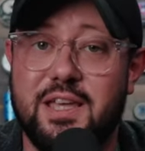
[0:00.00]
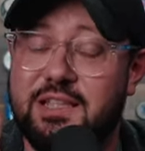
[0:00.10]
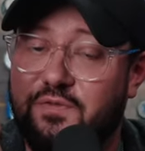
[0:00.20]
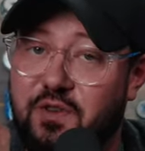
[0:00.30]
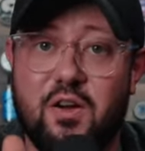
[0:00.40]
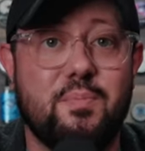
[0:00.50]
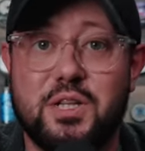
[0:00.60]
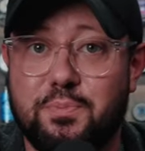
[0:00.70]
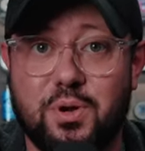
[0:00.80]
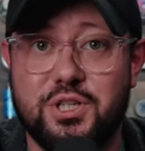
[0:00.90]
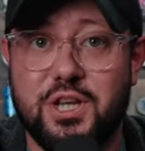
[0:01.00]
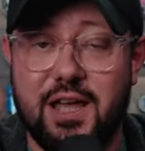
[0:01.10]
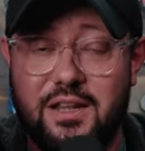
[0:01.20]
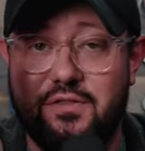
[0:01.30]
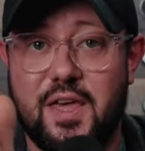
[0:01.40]
It's very much
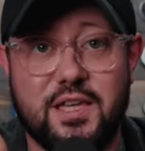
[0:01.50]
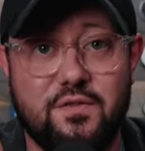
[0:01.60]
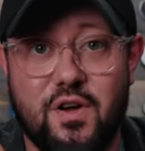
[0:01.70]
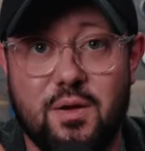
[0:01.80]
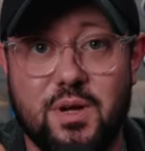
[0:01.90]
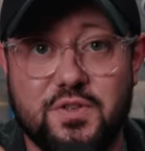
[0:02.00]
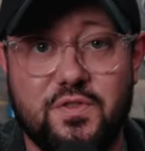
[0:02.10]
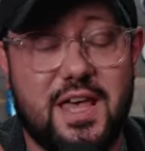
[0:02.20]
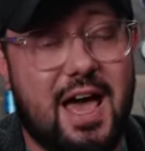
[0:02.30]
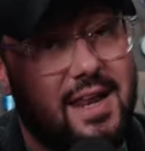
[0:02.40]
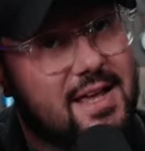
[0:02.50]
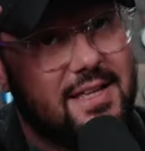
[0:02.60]
appreciated. Thank you very much for that.